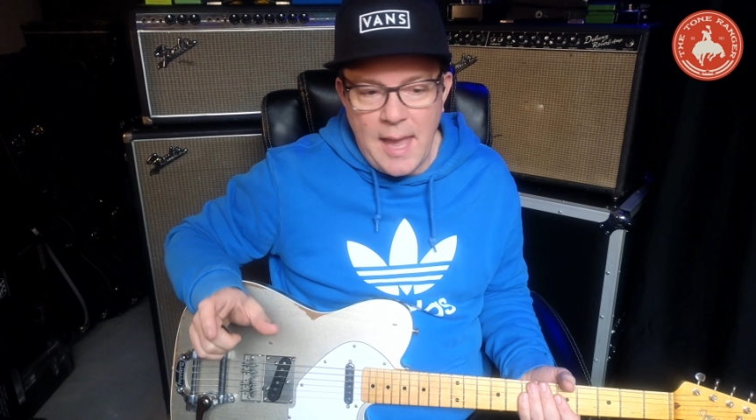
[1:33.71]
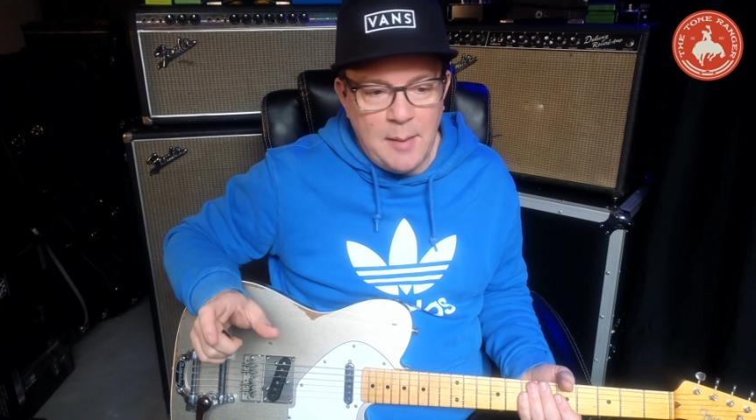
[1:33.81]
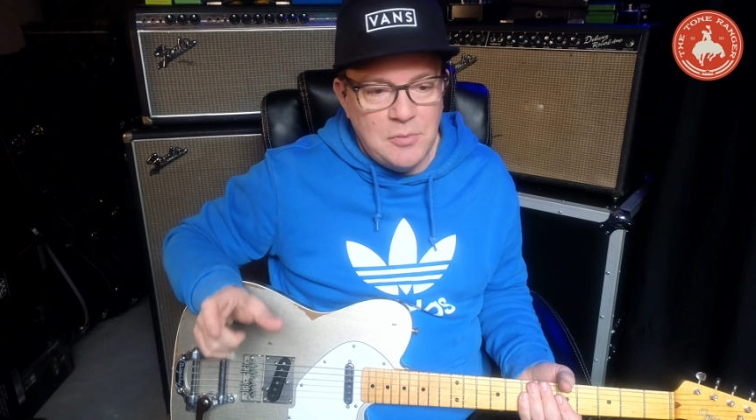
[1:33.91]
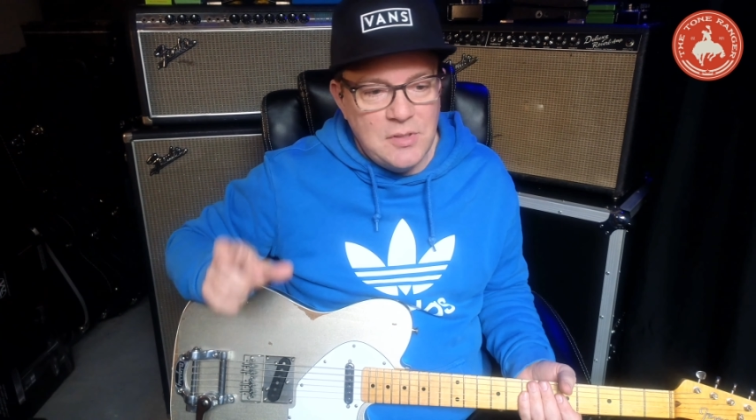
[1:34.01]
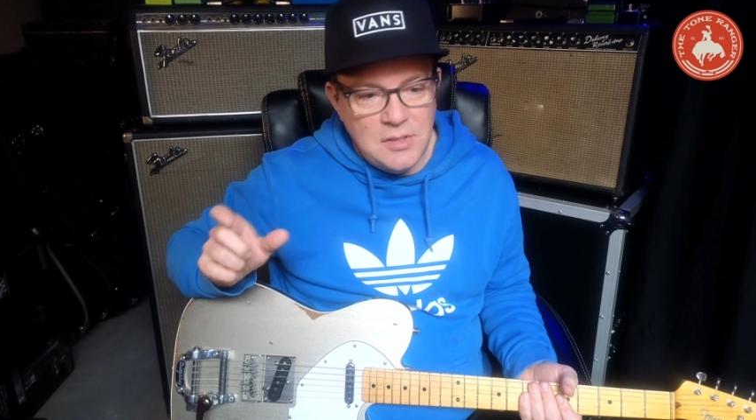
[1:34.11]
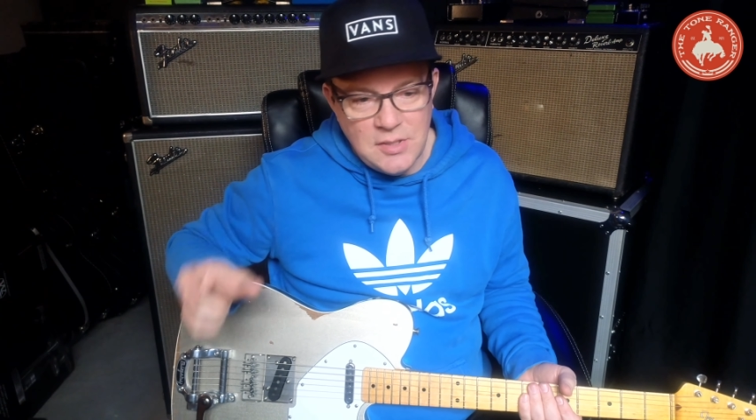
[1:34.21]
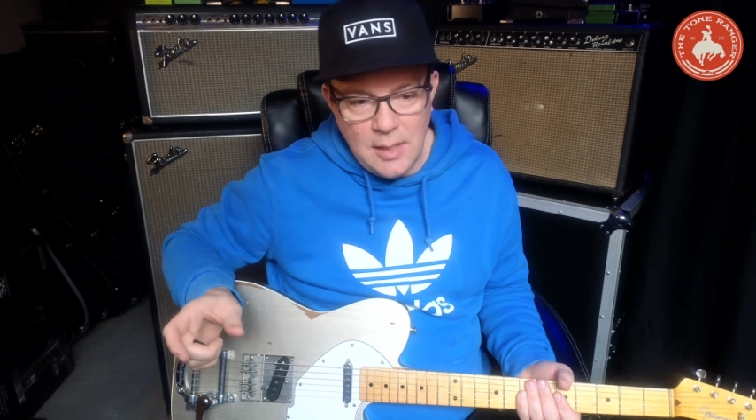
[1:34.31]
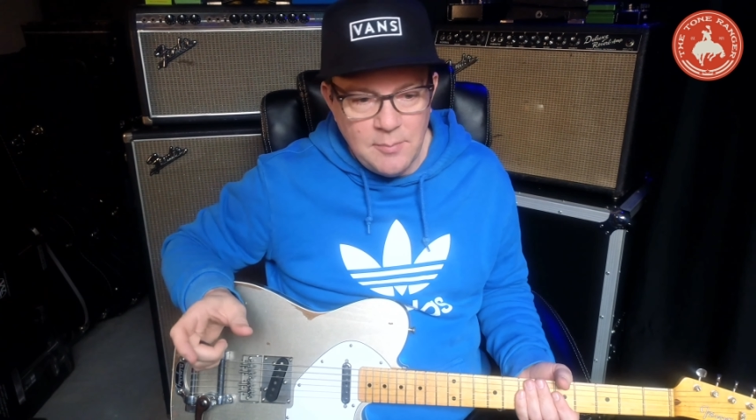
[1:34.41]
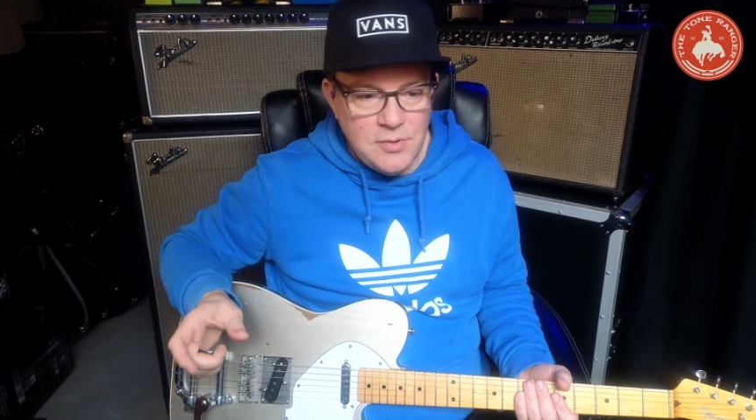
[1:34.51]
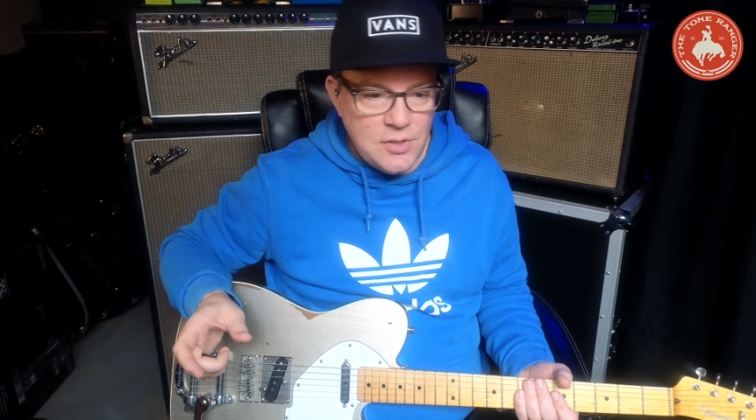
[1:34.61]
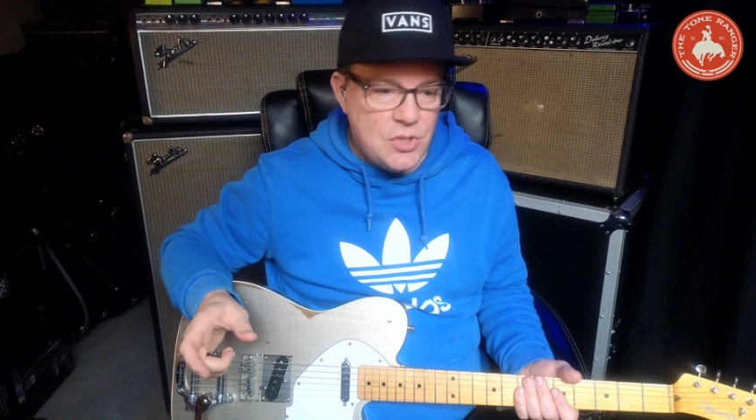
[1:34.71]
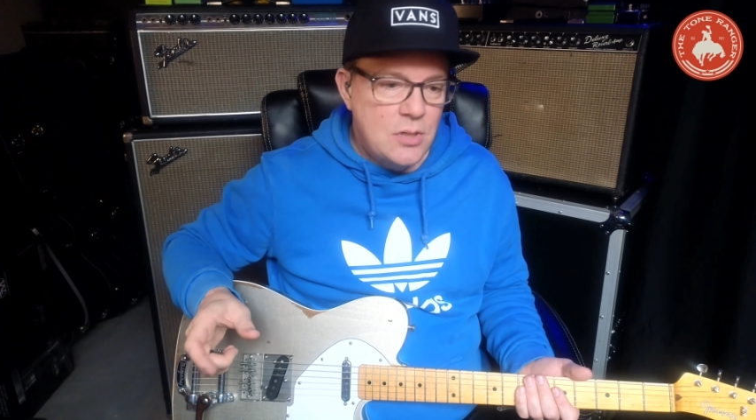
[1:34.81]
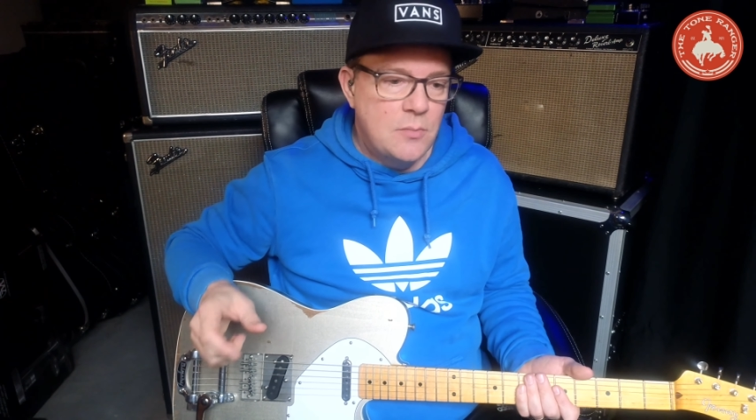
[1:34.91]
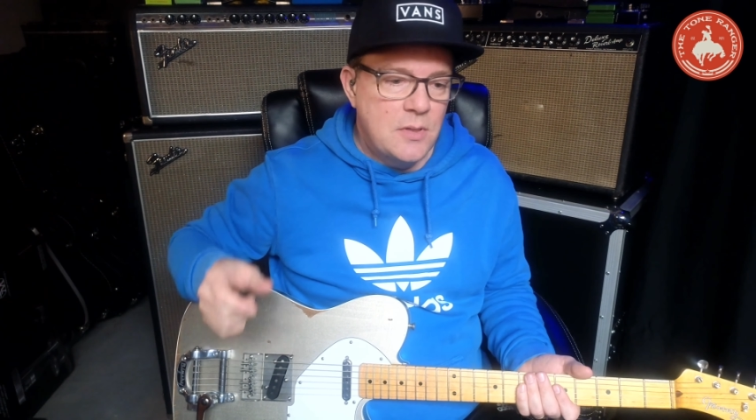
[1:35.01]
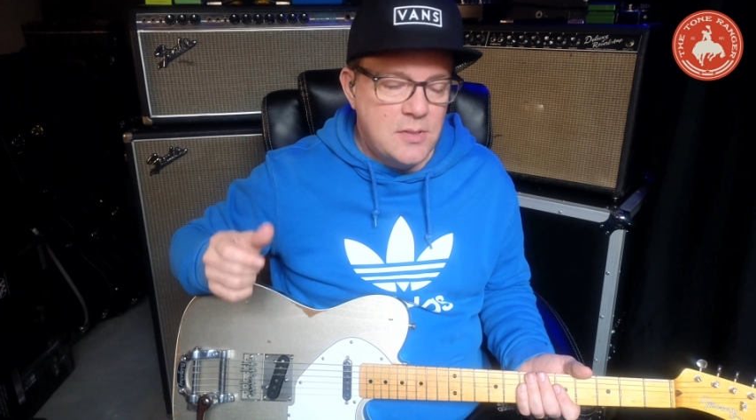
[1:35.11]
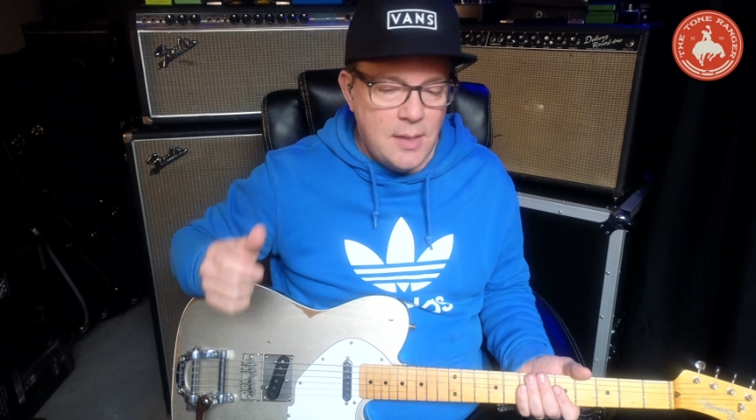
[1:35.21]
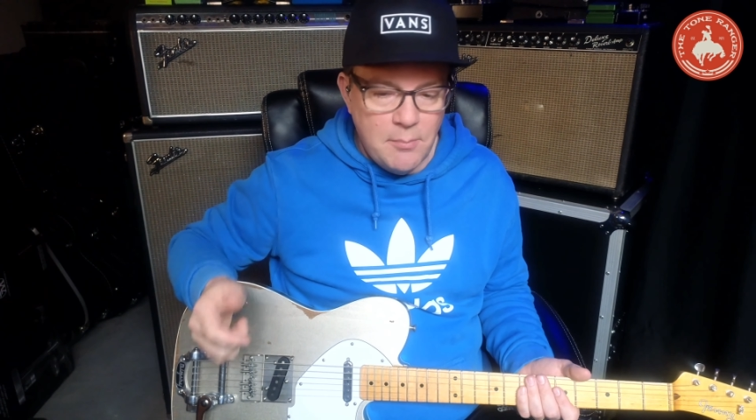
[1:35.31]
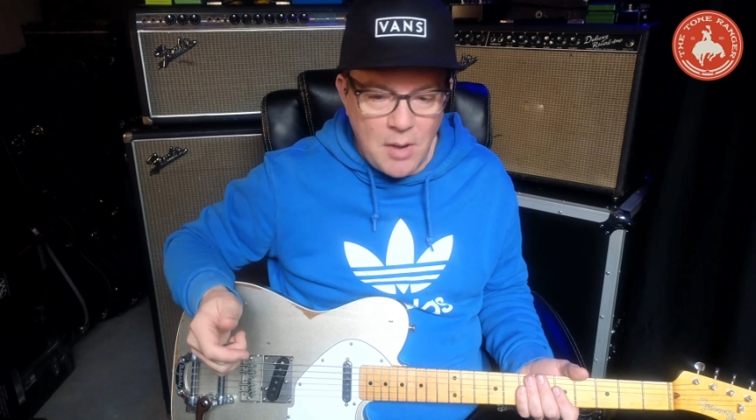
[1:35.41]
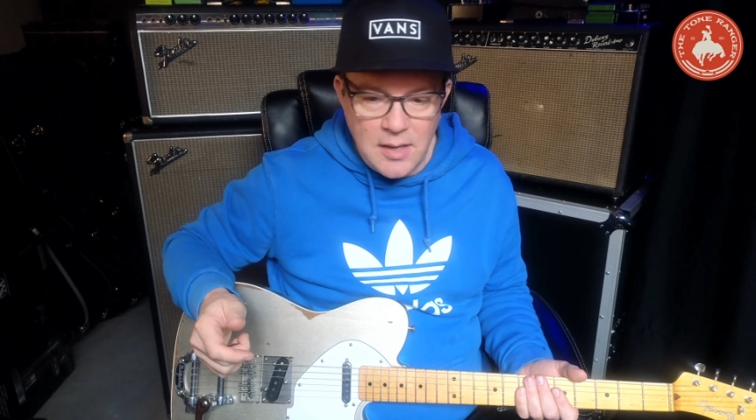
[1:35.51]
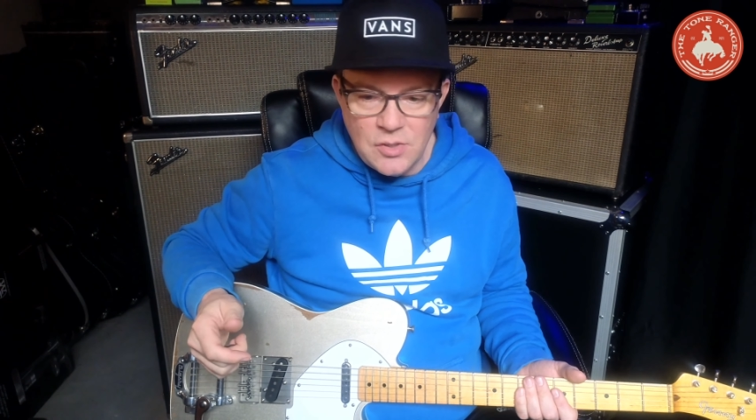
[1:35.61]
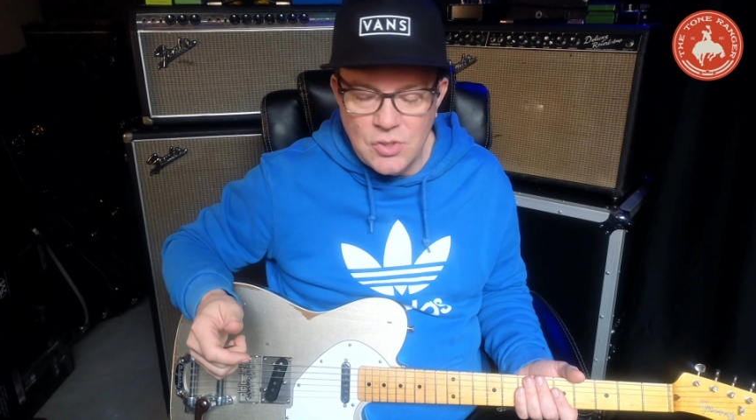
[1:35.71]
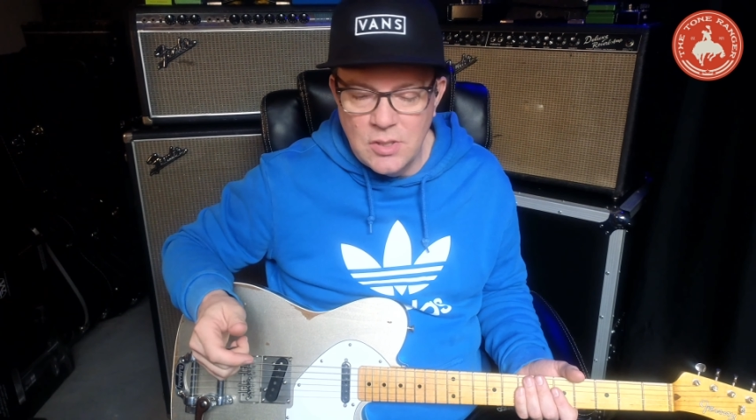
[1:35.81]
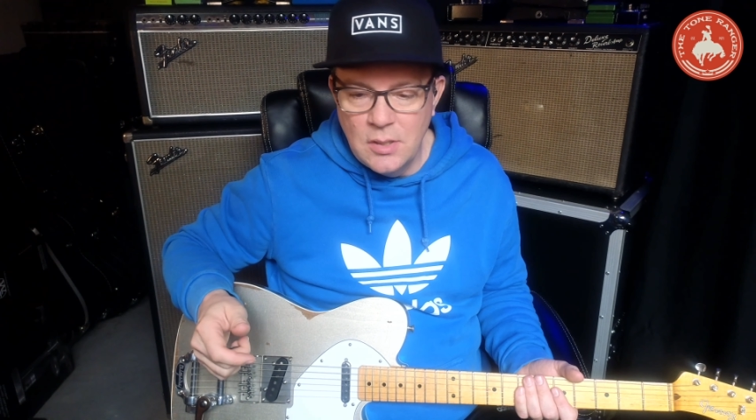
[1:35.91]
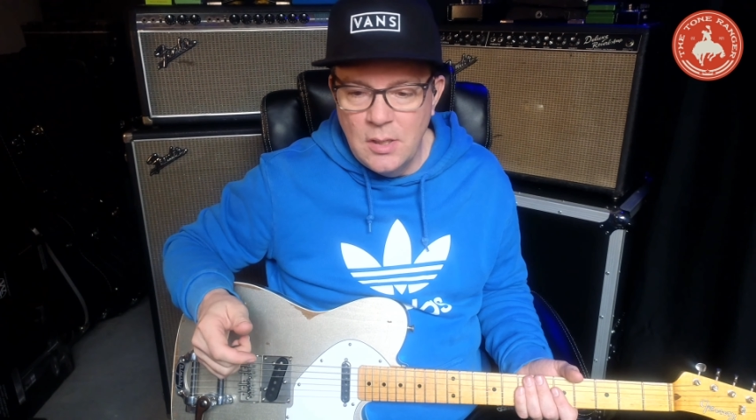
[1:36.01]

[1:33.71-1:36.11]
amps in the same position, with the same mics,